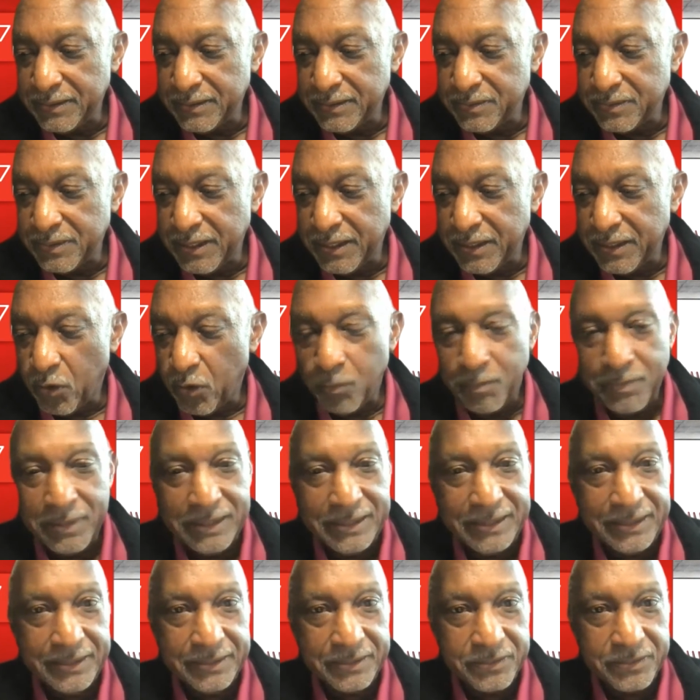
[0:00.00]
Not all
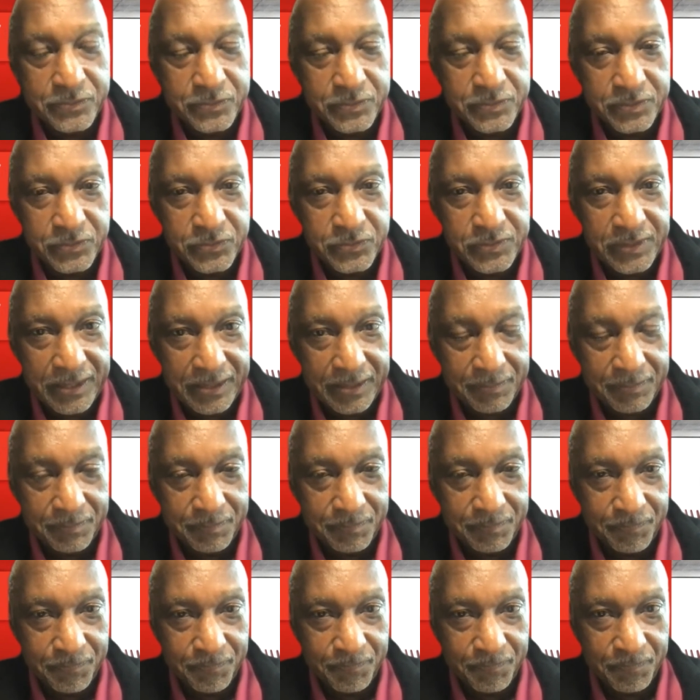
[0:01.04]
money is the same.
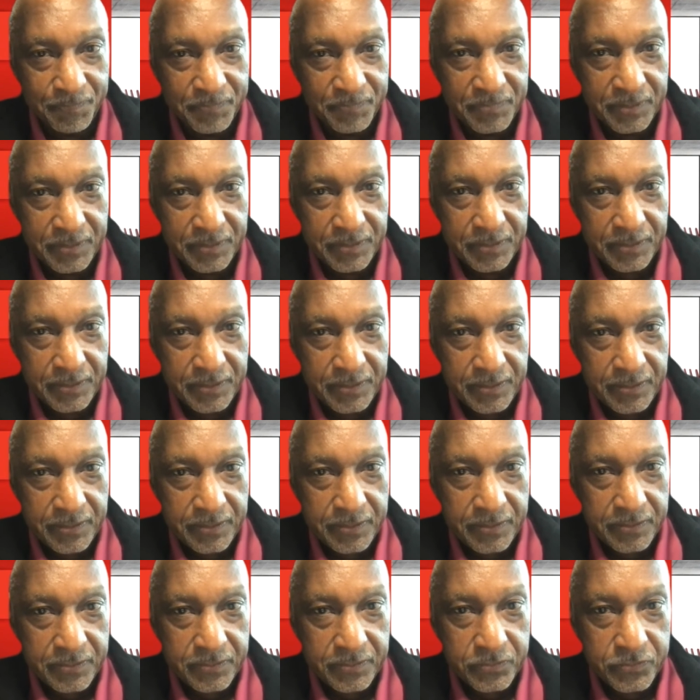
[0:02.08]

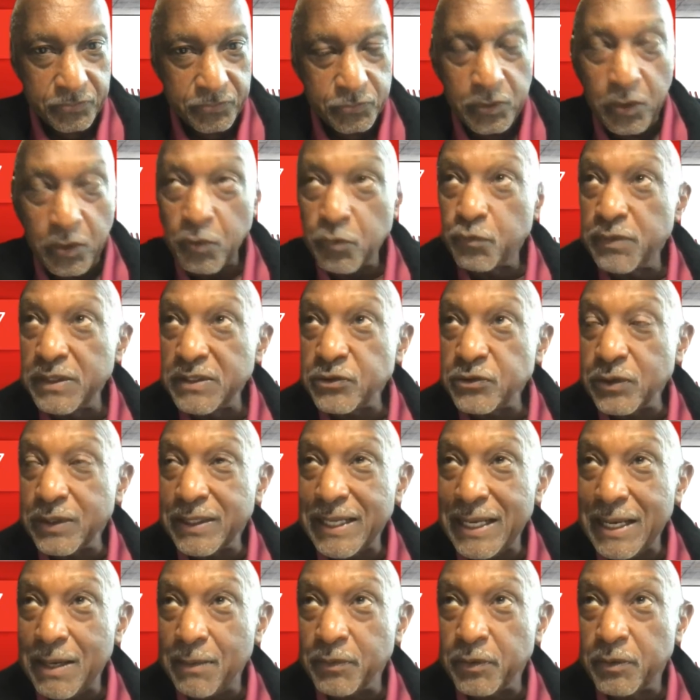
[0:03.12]
So venture
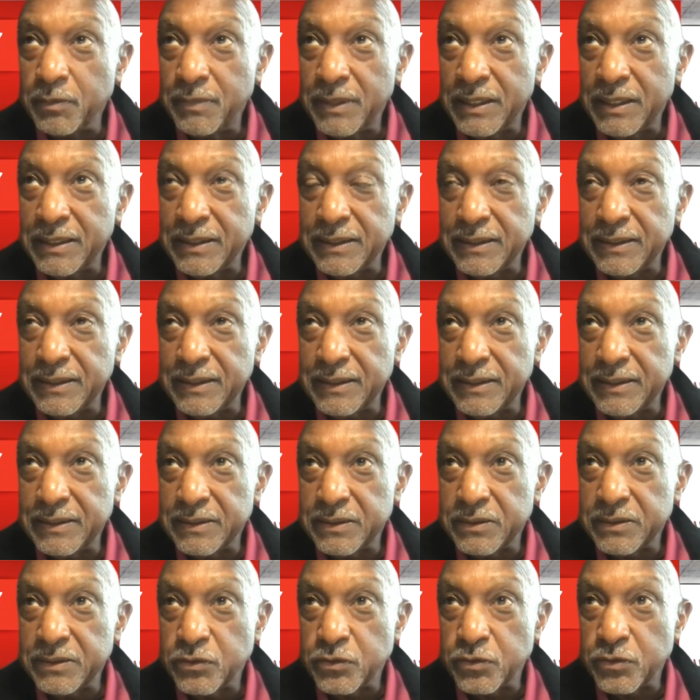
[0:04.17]
capital money
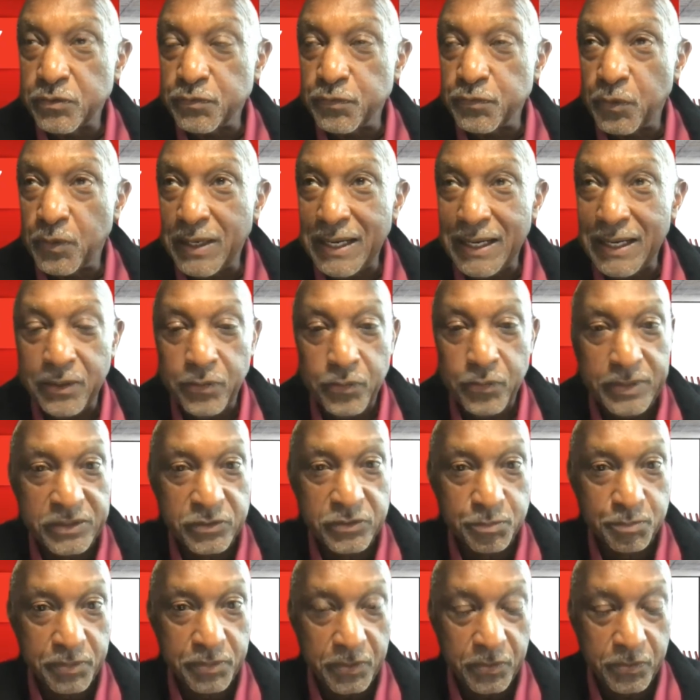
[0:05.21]
is for high
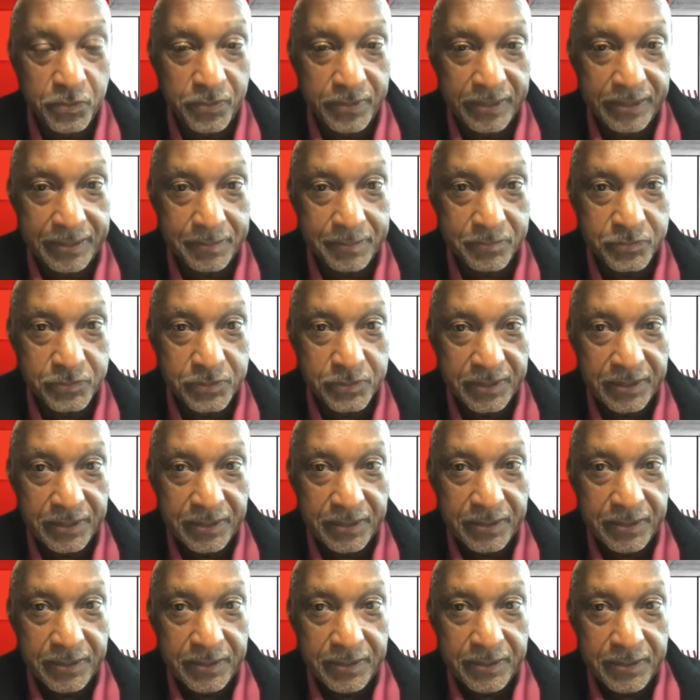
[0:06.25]
risk programs
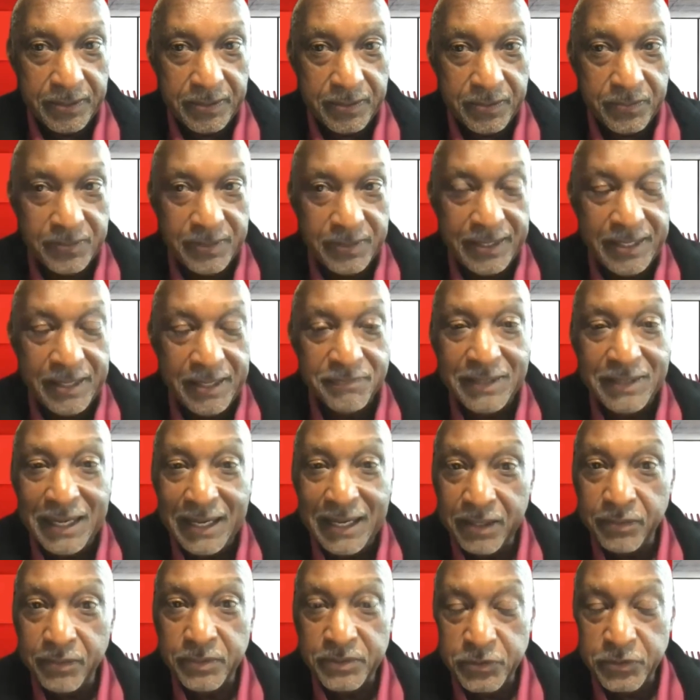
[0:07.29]
that have a
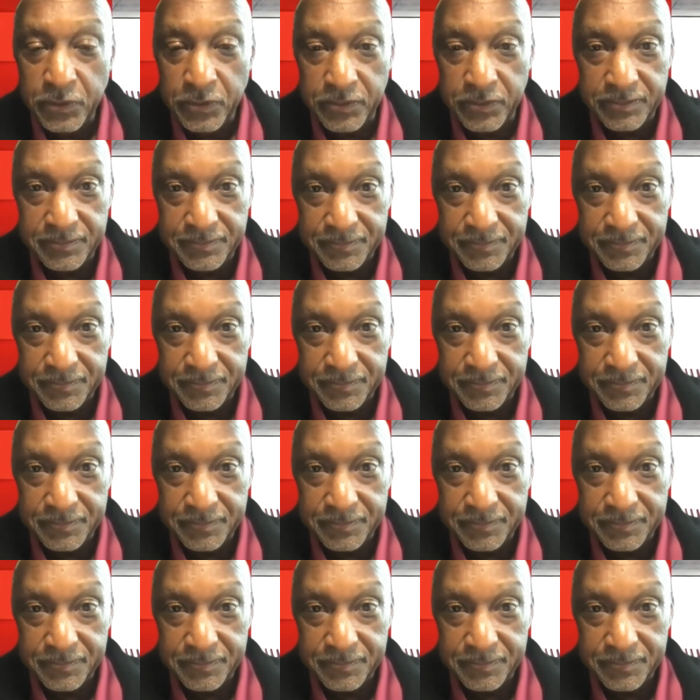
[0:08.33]
high return.